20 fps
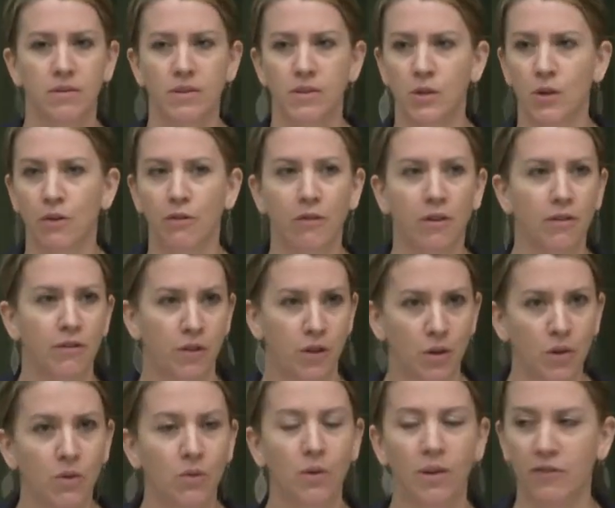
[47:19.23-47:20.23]
So a
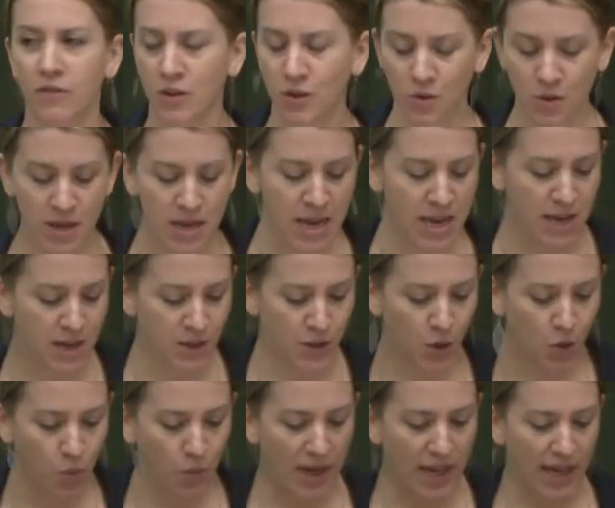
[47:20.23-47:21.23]
few of you.
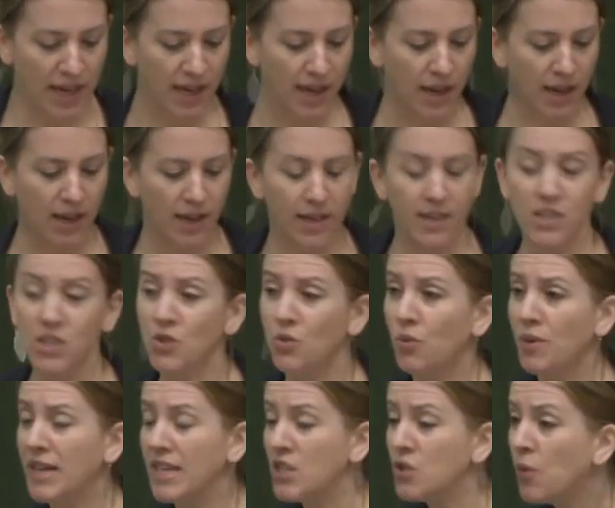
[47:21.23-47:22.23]
So we, uh, in
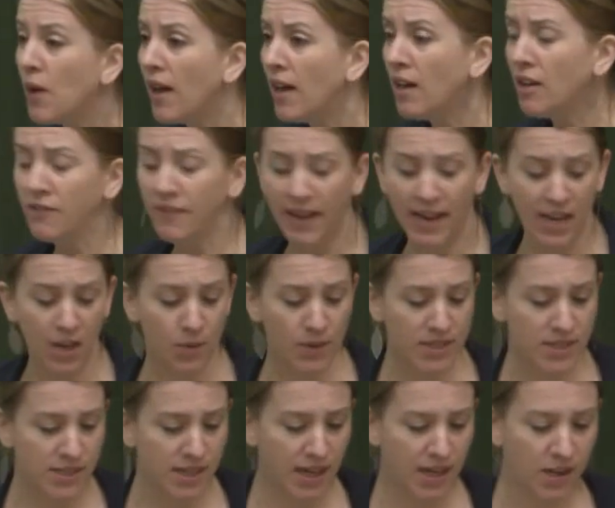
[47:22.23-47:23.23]
2012,
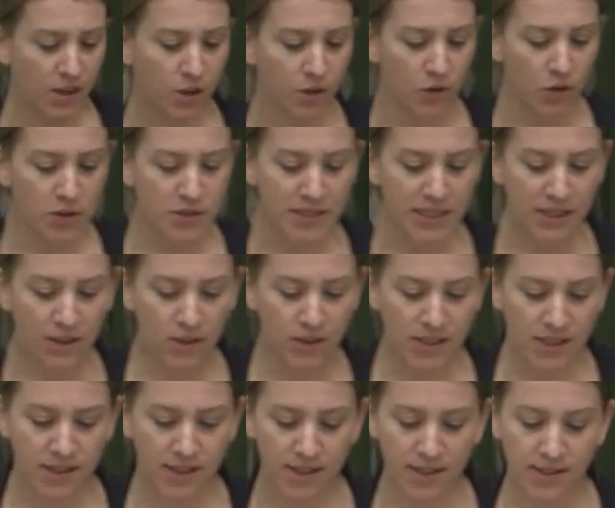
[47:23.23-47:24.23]
Iowa State University
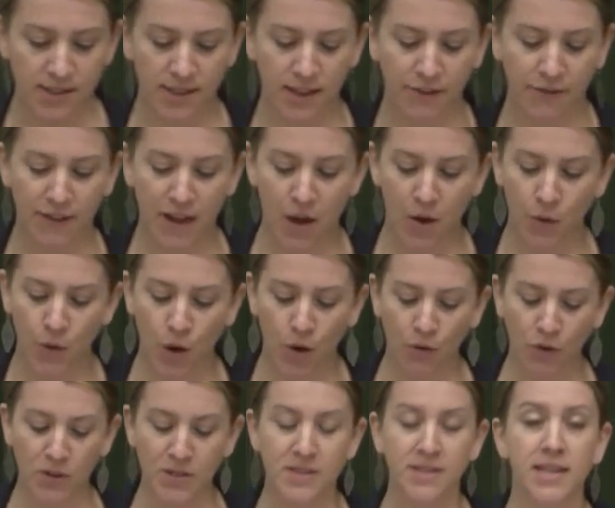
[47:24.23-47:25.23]
looked at this. They found
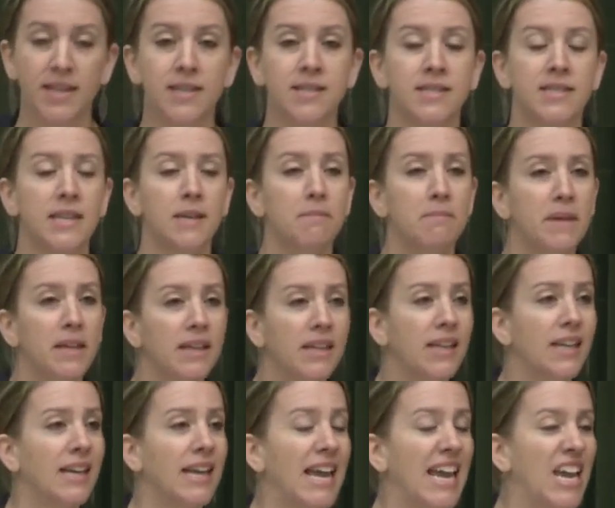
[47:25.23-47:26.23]
over 60
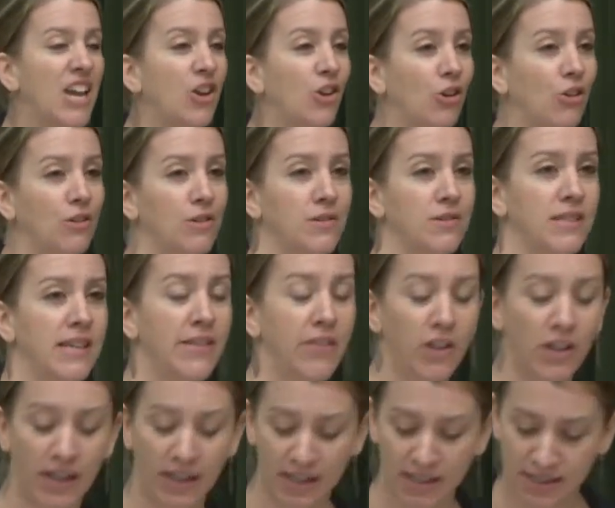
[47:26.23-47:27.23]
million acres in the
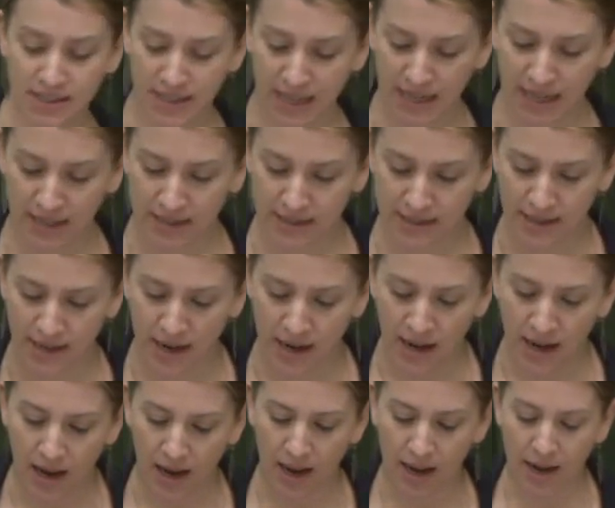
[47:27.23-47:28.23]
United States
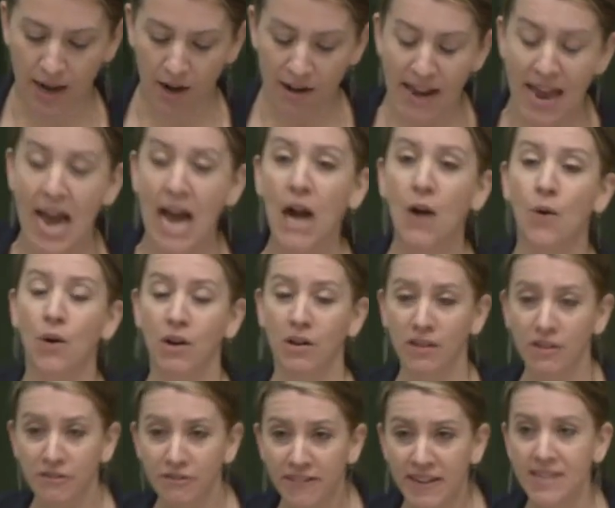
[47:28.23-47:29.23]
uh, now
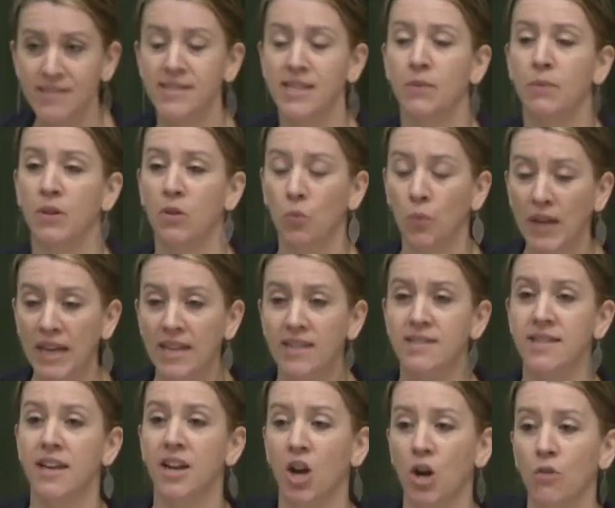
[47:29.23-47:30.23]
are infested with
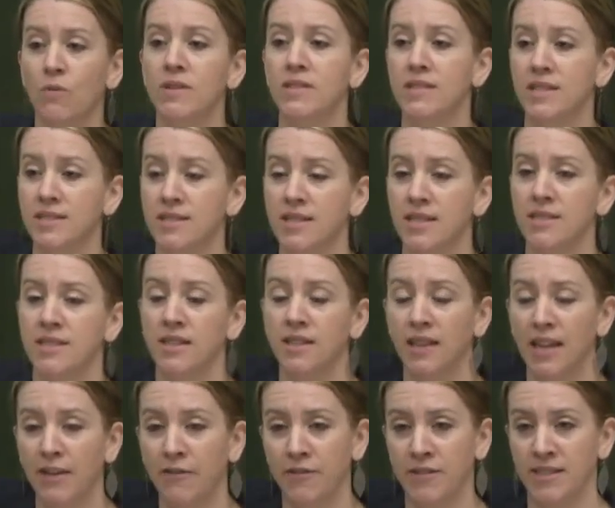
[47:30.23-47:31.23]
weeds that are resistant to
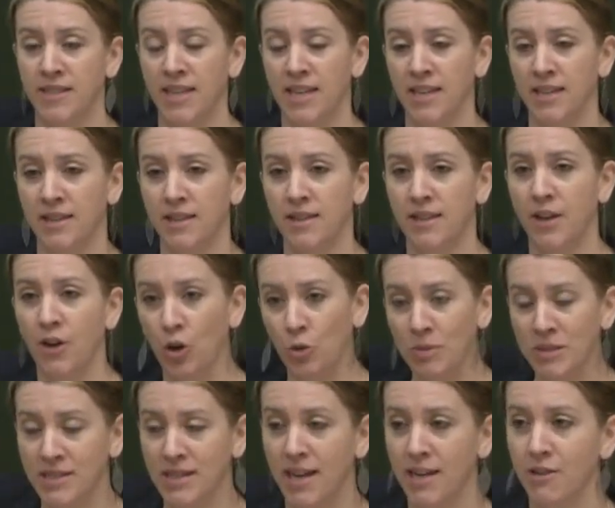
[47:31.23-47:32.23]
glyphosate, that
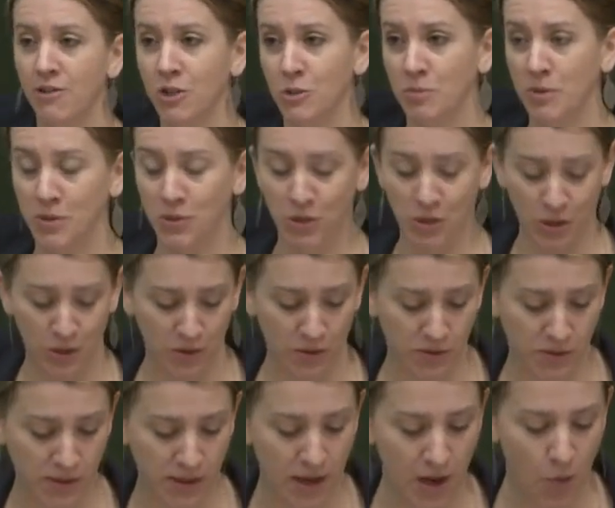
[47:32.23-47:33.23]
herbicide you're supposed to
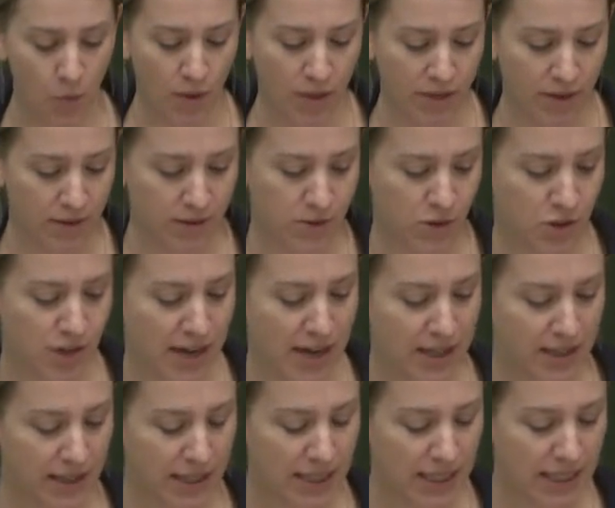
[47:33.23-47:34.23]
use with those
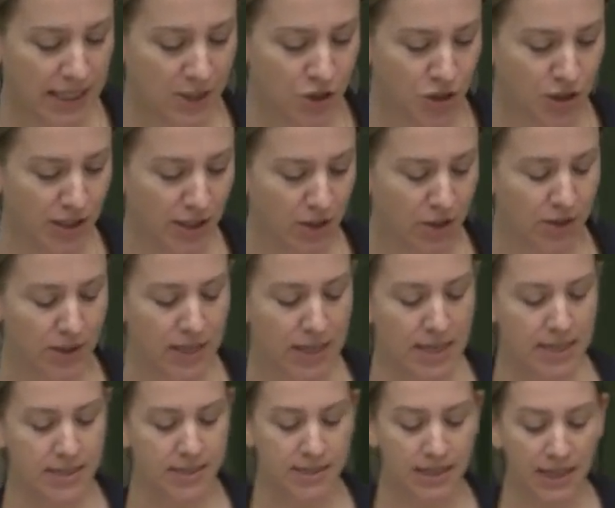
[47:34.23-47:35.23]
genetically engineered
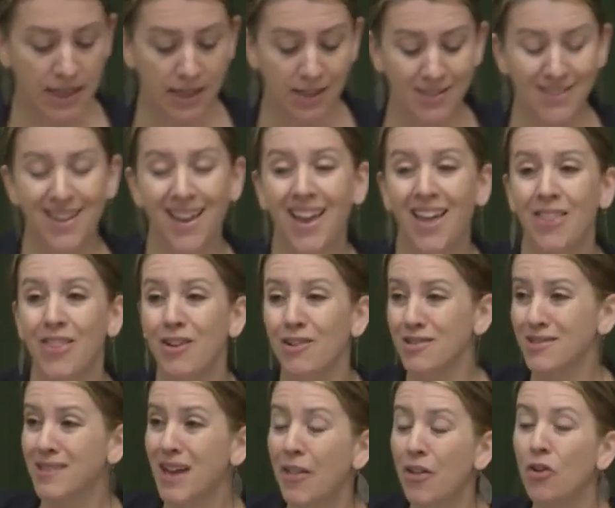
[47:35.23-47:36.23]
seeds.
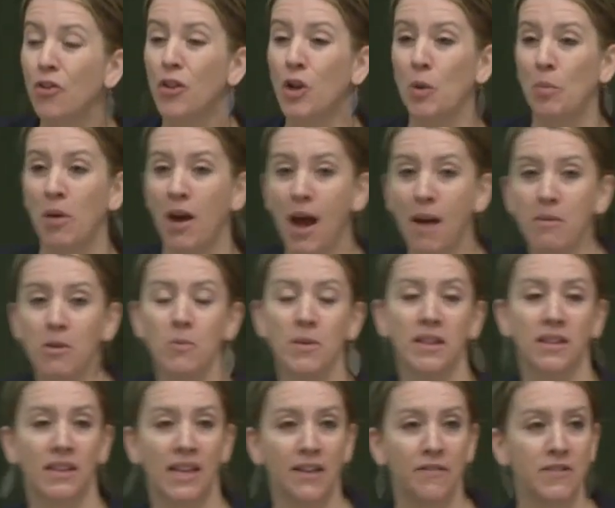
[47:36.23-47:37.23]
There's another little problem
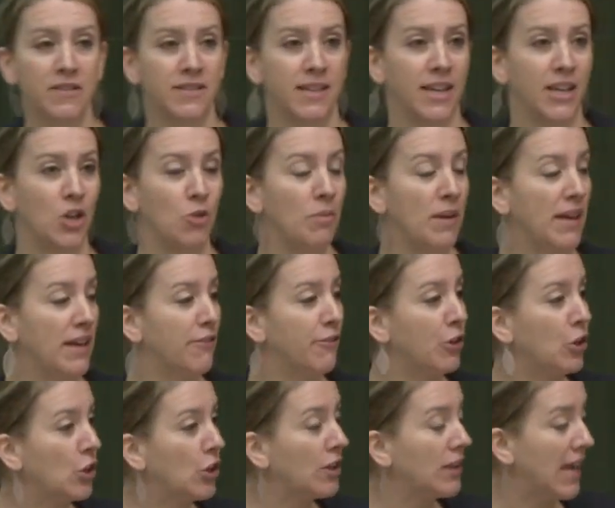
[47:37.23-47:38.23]
with glyphosate you may have
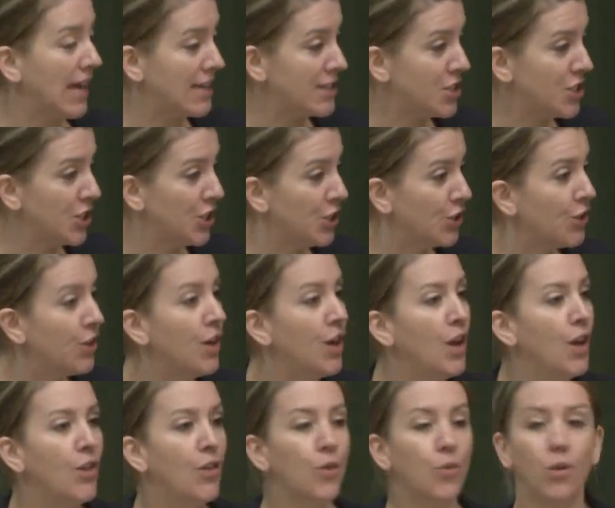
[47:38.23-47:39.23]
heard last year.
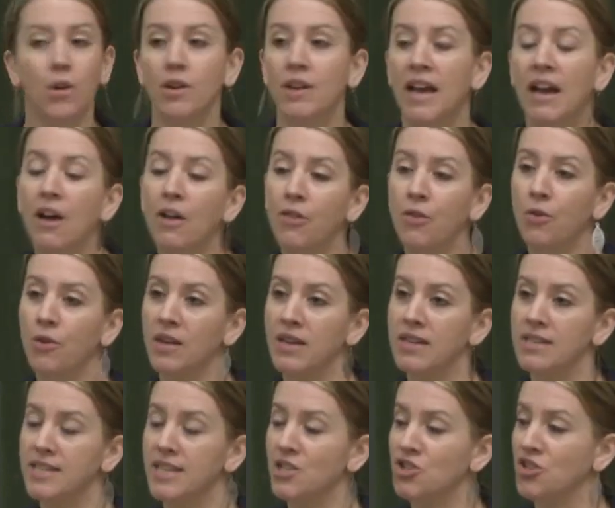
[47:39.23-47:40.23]
The World Health
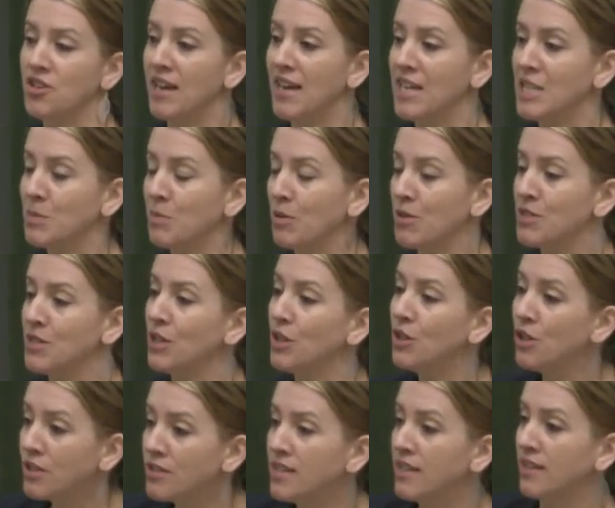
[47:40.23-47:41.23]
Organization experts
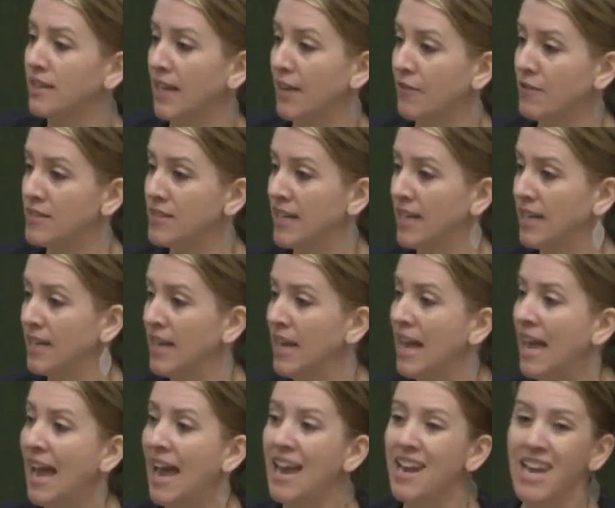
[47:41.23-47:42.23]
looked at glyphosate
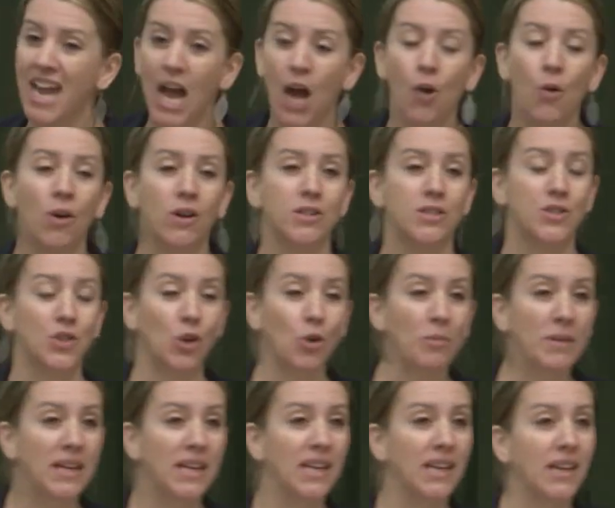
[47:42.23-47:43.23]
and now are
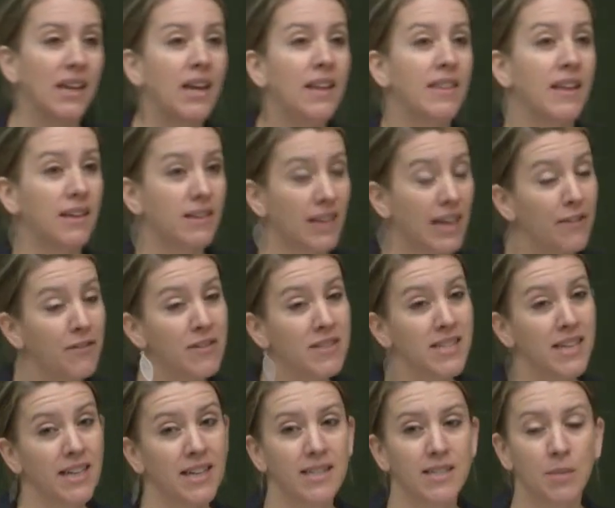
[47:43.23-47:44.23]
determining that
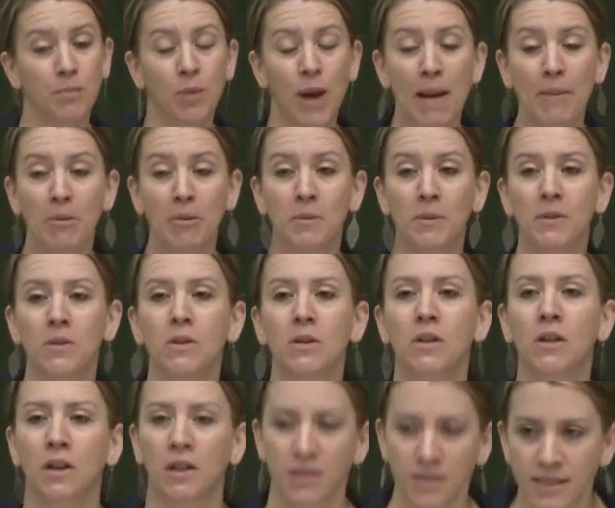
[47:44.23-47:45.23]
glyphosate is a probable
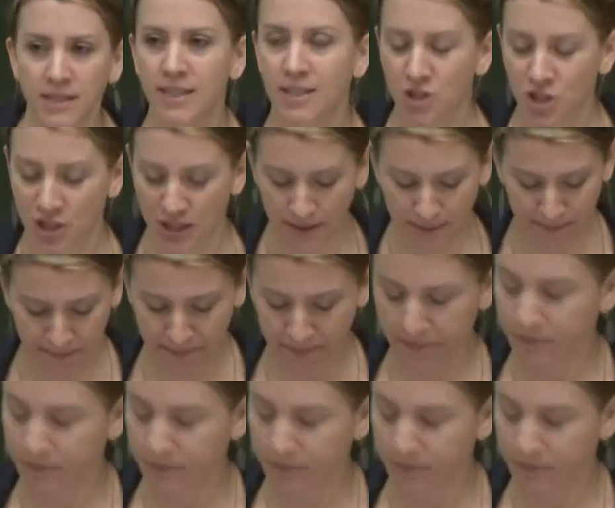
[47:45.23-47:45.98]
carcinogen.